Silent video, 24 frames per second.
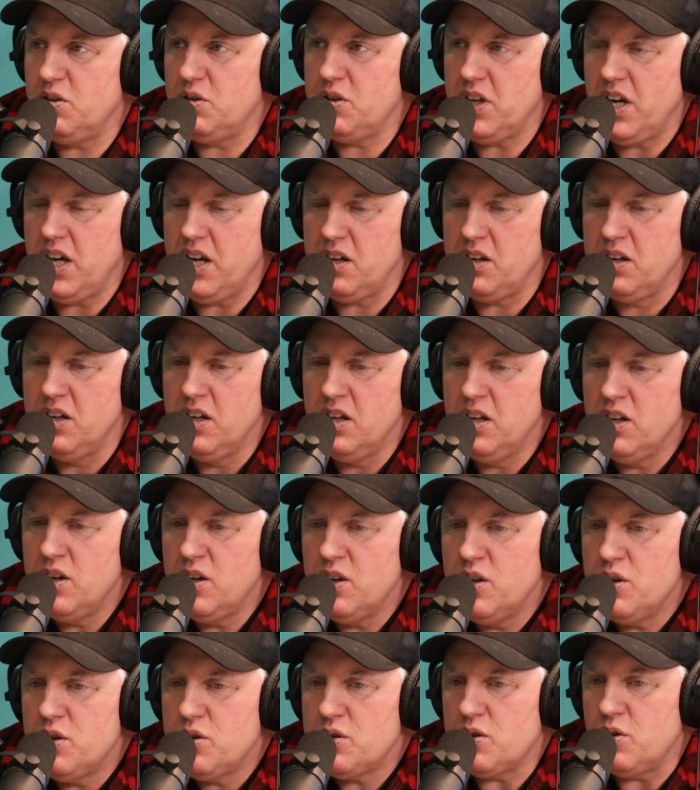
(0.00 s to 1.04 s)
Okay,
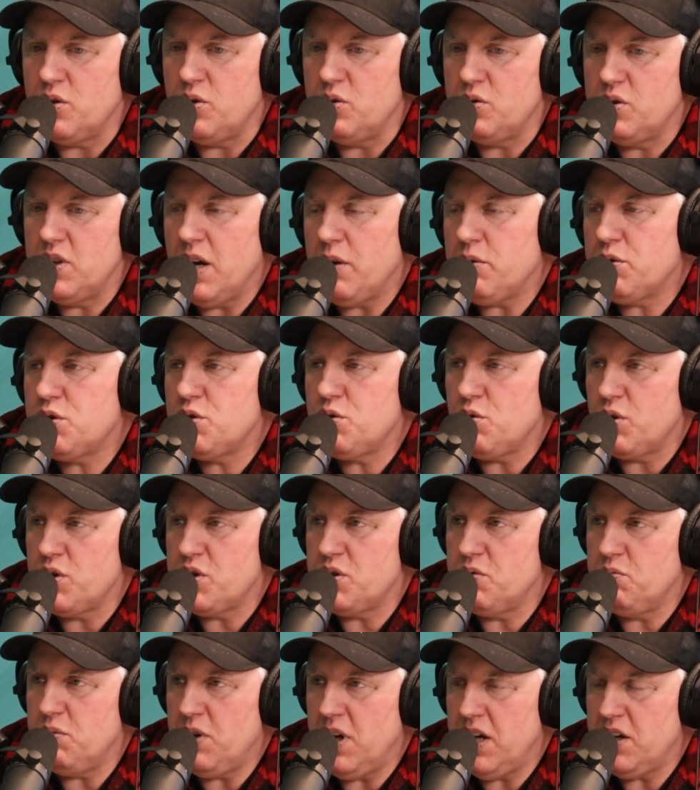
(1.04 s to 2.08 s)
so that was
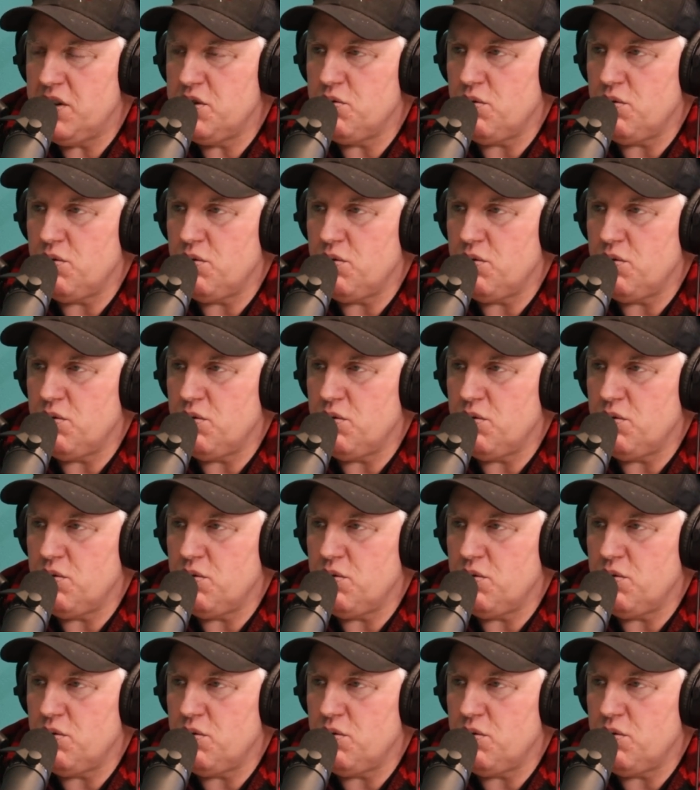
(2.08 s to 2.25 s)
Georgian Bay.